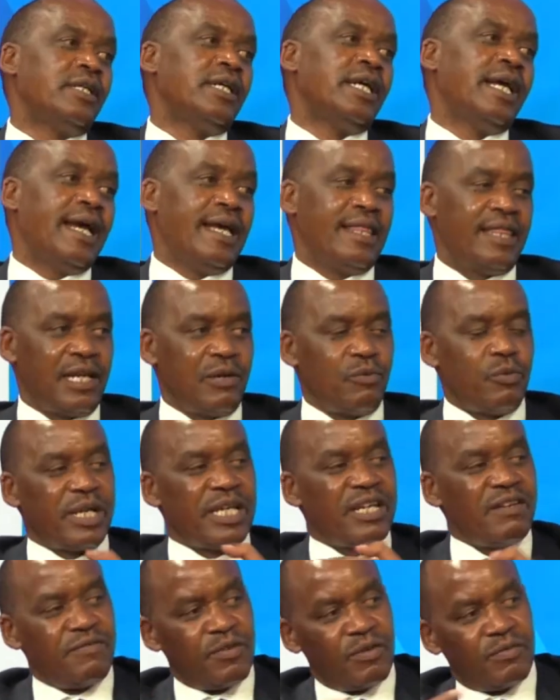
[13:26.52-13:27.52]
And then we
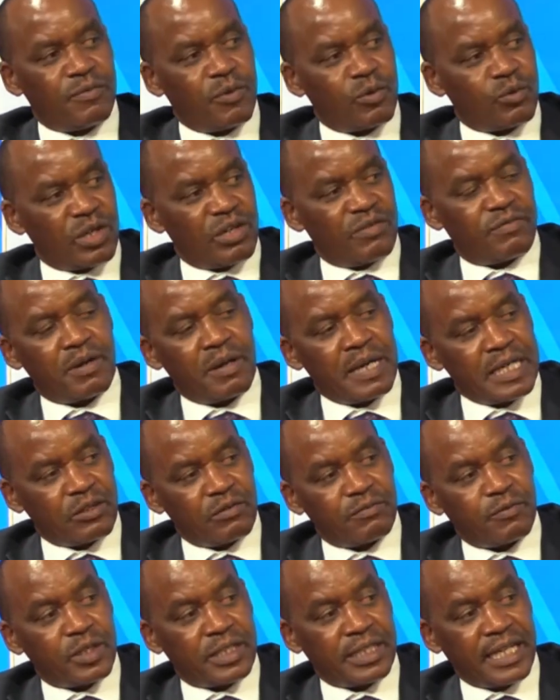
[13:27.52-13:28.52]
give you for 24 hours or
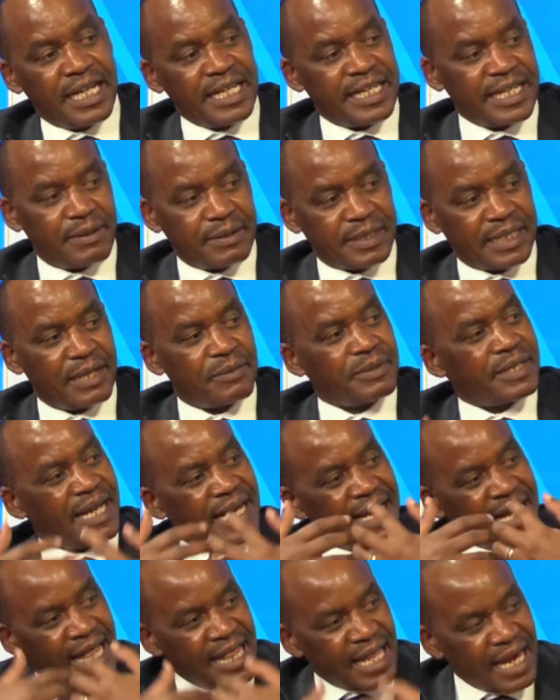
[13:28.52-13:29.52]
48 hours.
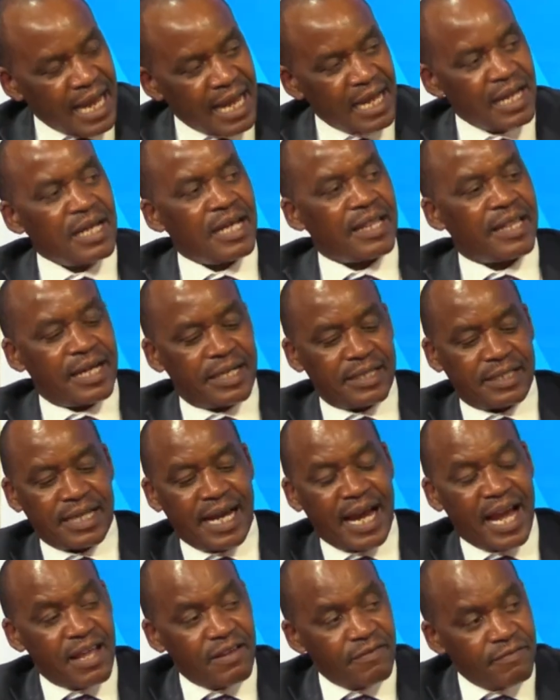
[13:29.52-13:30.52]
That is
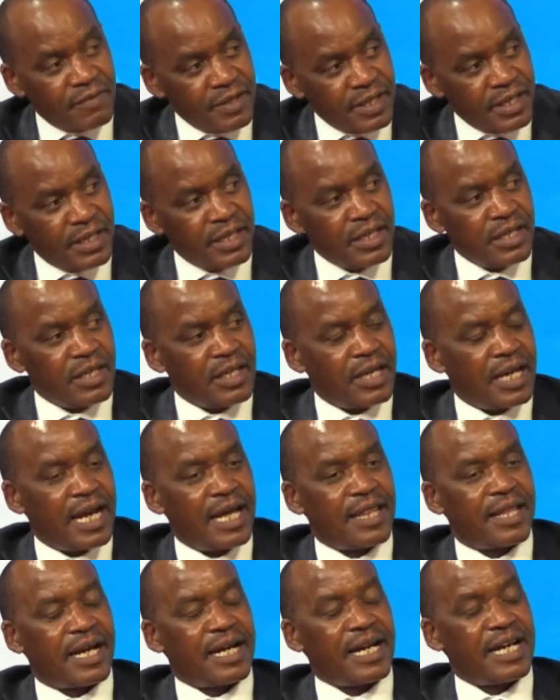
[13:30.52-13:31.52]
IV
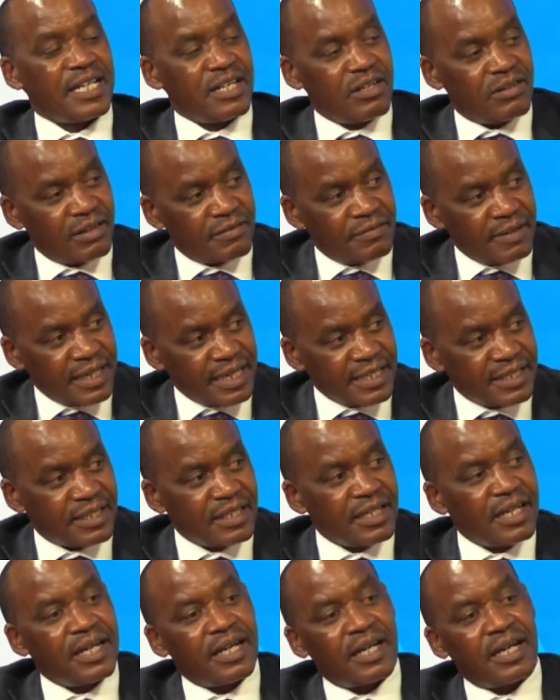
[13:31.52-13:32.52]
and intravenous
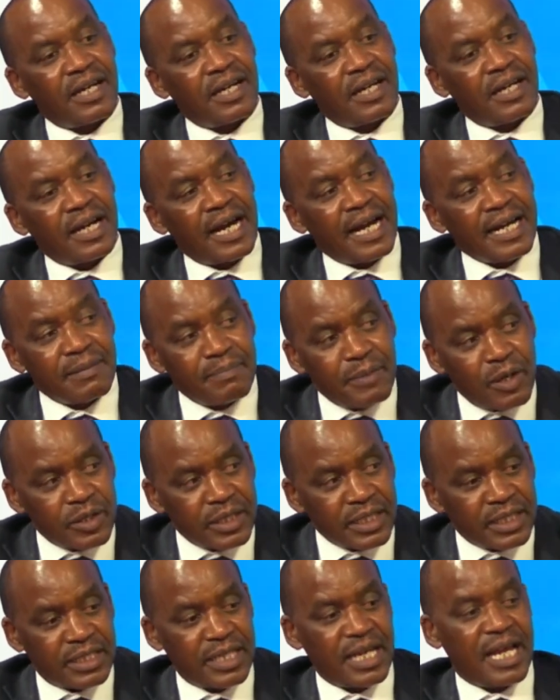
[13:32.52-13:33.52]

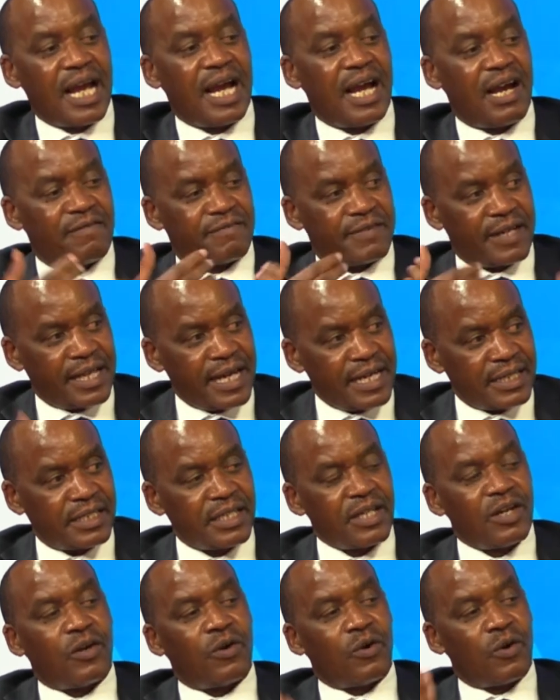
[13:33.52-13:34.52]
antibiotics. After that,
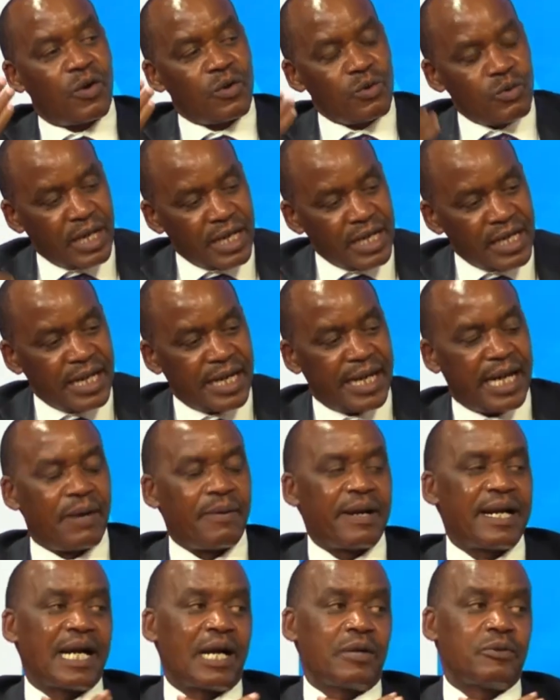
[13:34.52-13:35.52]
naonywe
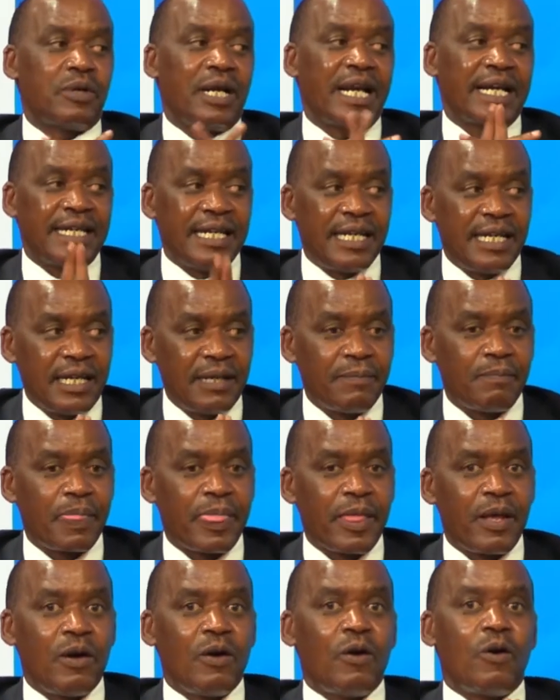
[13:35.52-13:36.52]
dawana kanyo. Lakini,
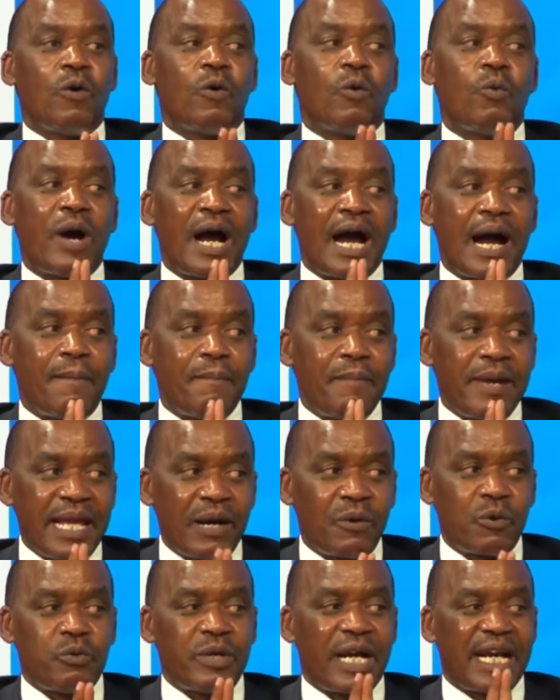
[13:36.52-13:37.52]
waambia
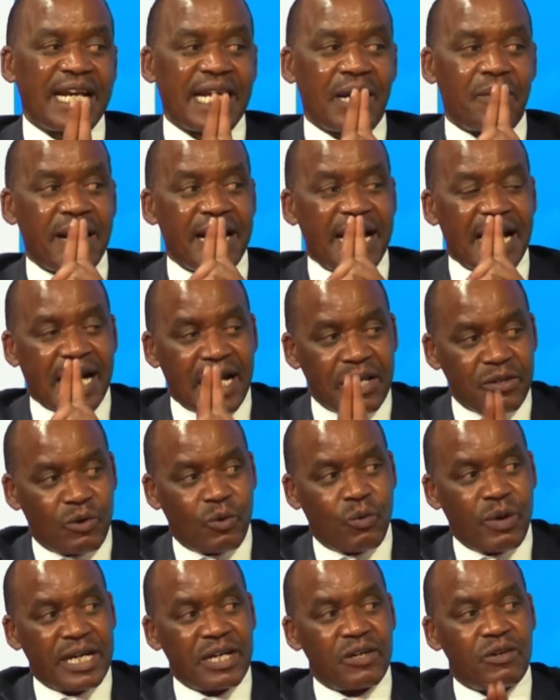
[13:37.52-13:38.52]
kunywa dawana
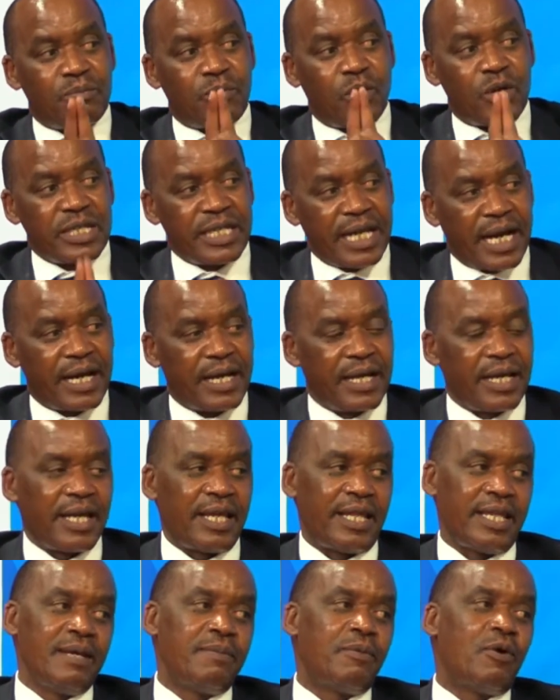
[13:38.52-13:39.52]
kanyo wate pneumonia.
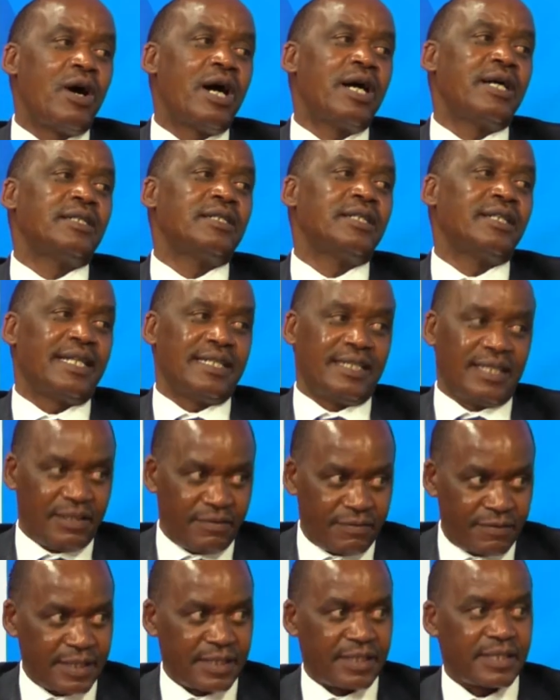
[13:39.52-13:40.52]
That's the
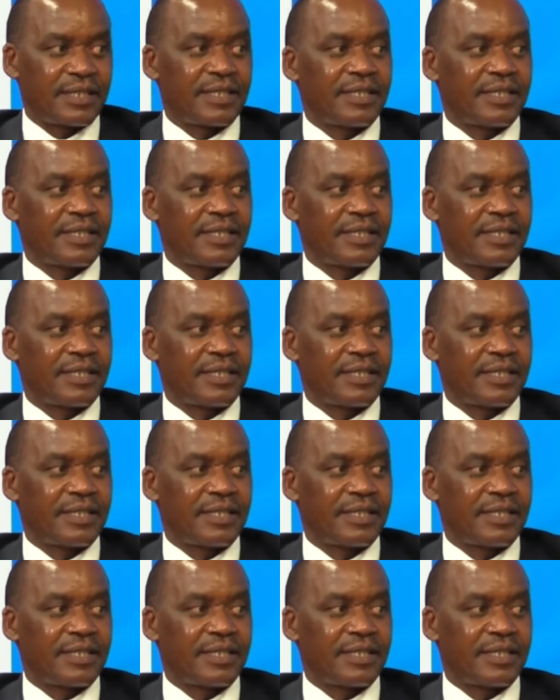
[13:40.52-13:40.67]
difference.